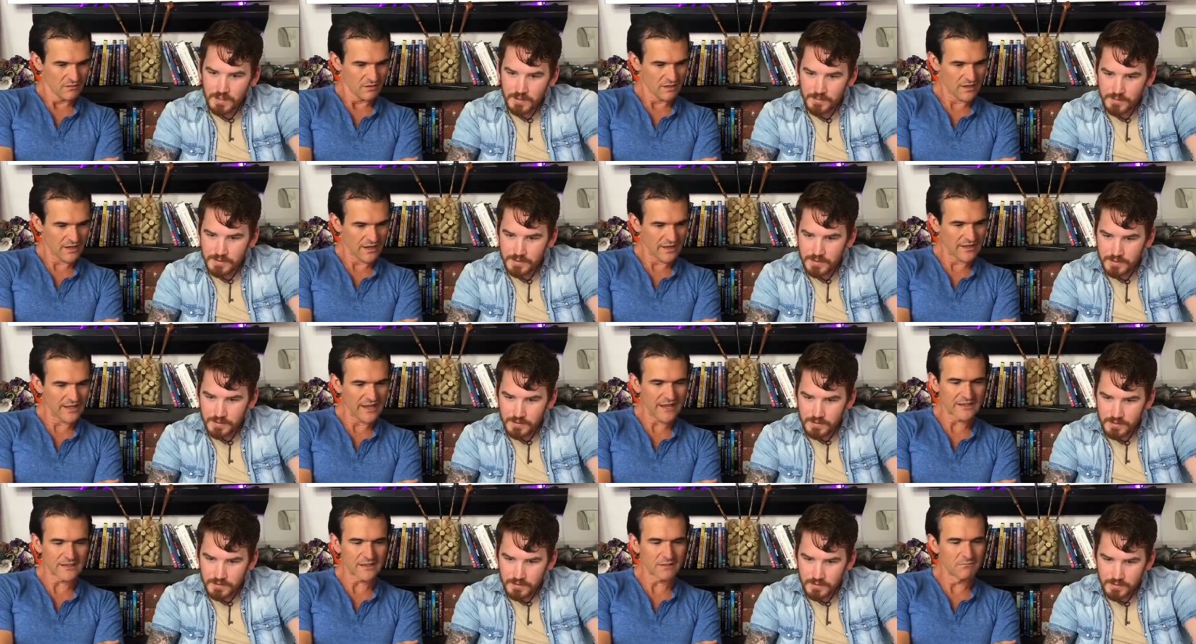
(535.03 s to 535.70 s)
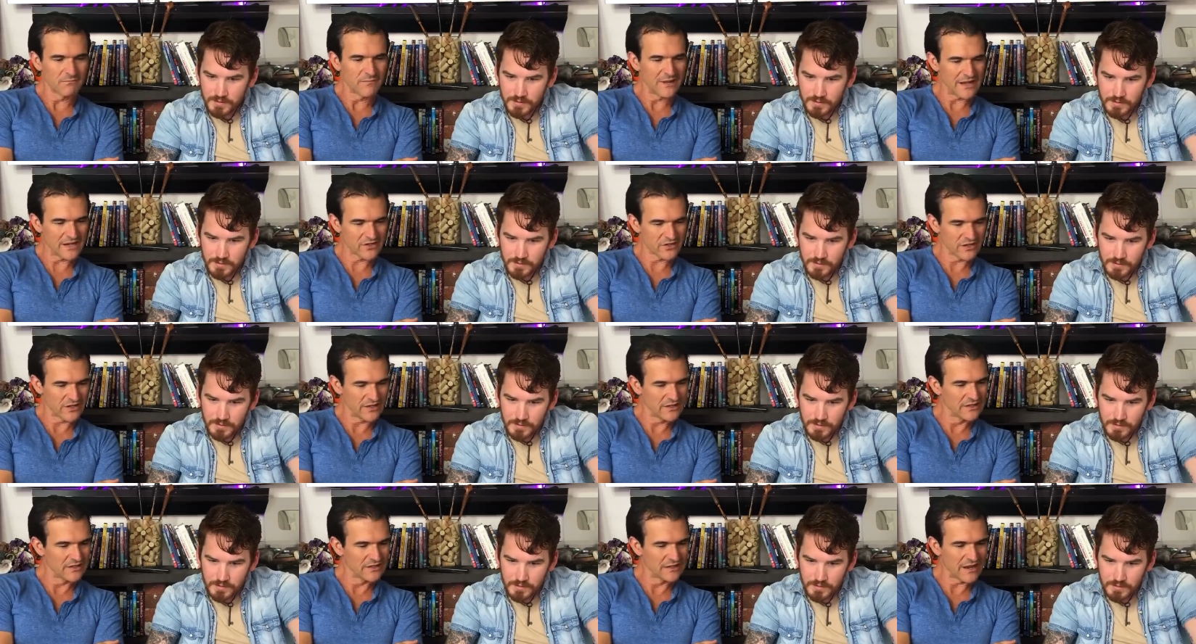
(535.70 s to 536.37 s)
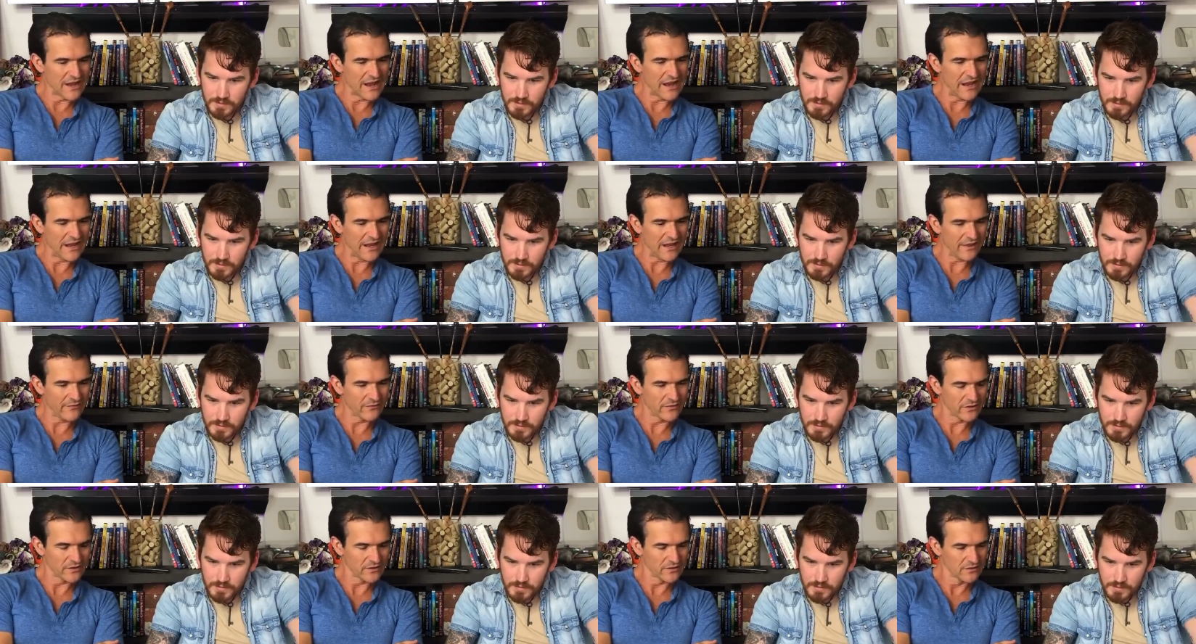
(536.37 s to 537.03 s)
Speaker 1: Yeah, I can't imagine he didn't
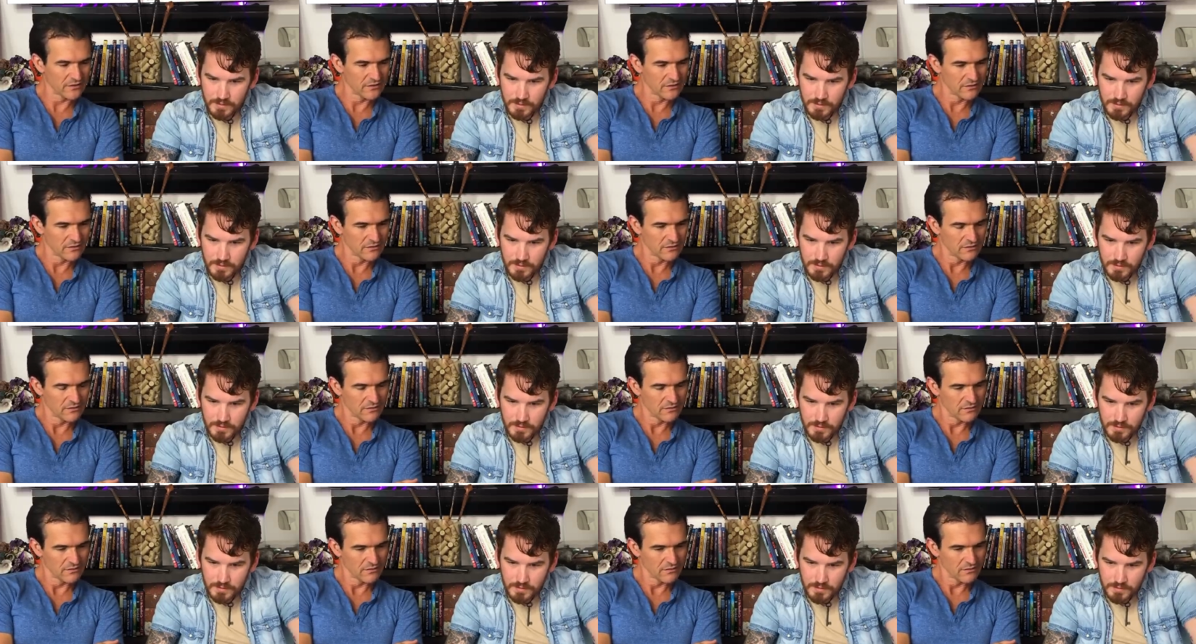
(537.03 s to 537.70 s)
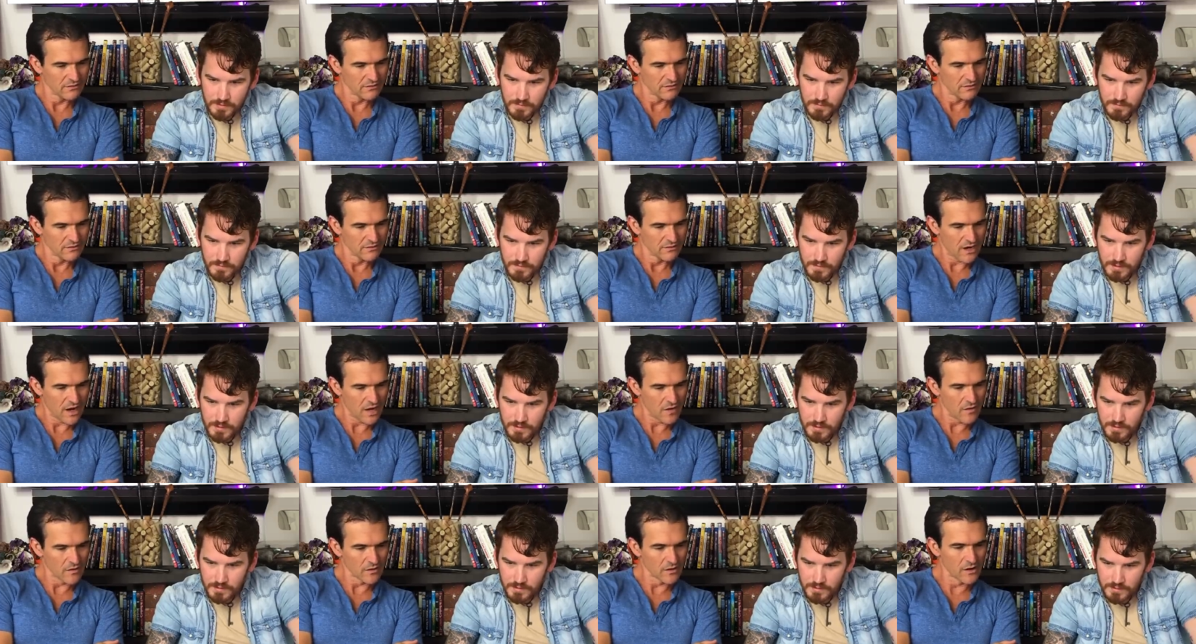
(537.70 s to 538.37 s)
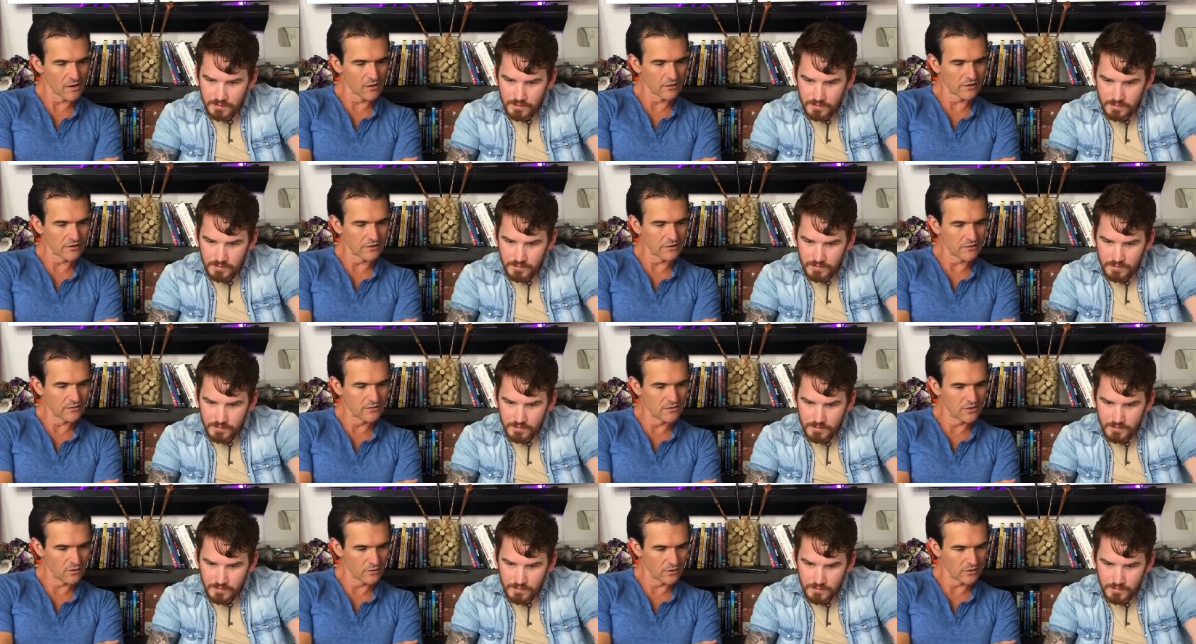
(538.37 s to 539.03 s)
have it. How long ago did he
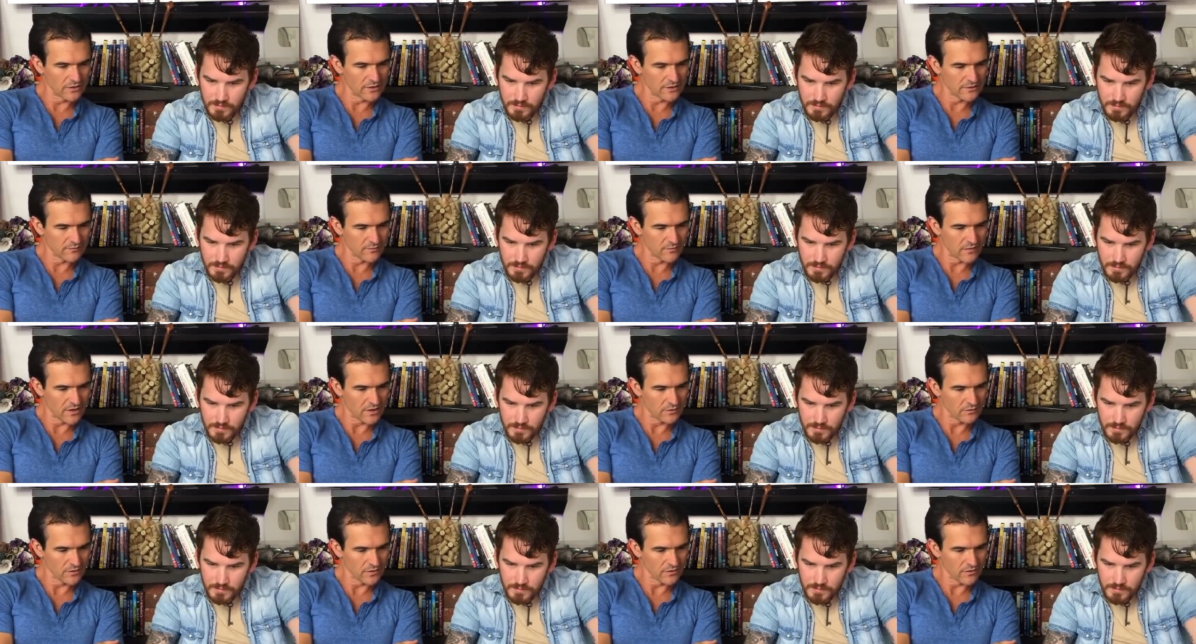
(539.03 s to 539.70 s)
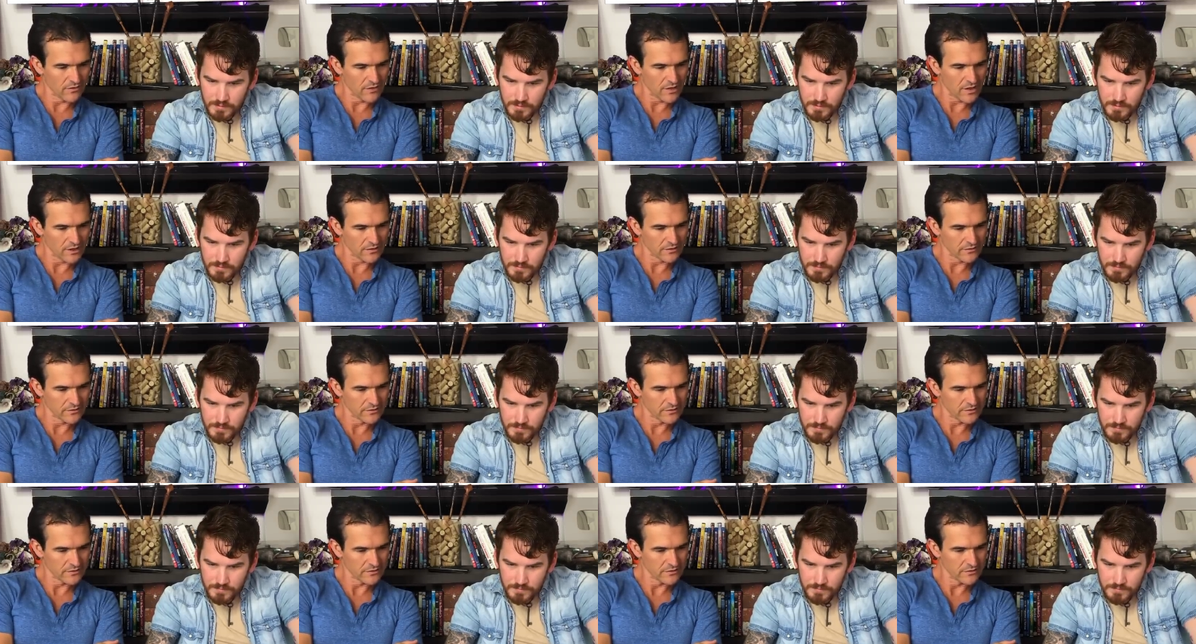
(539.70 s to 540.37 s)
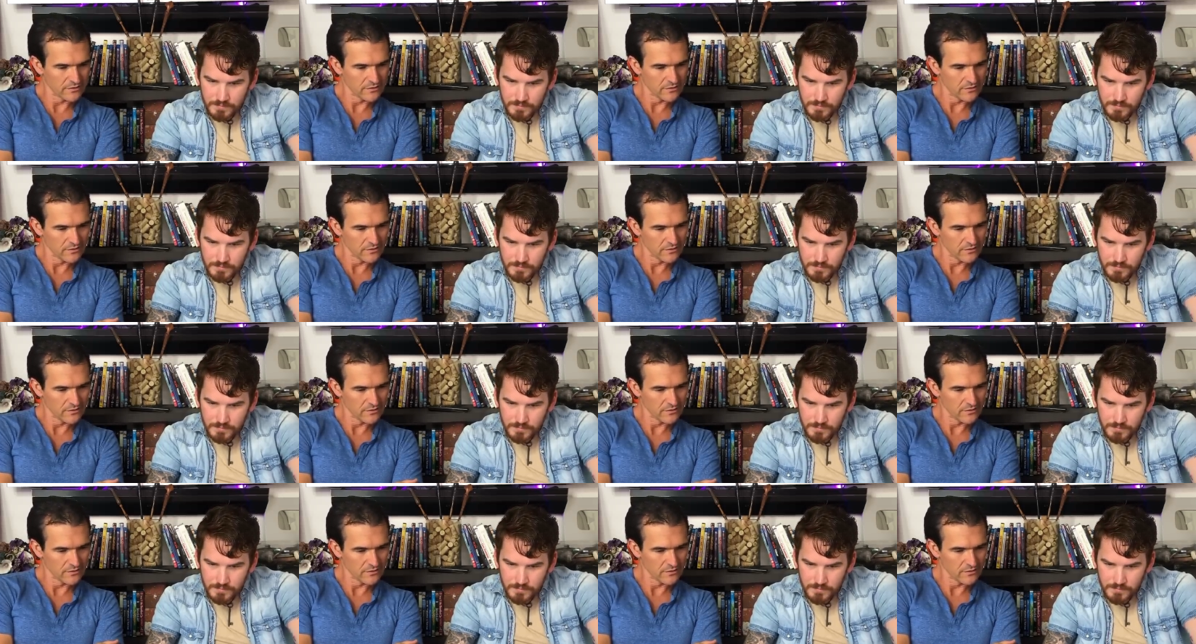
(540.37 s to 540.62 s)
do it? That's my only thought is.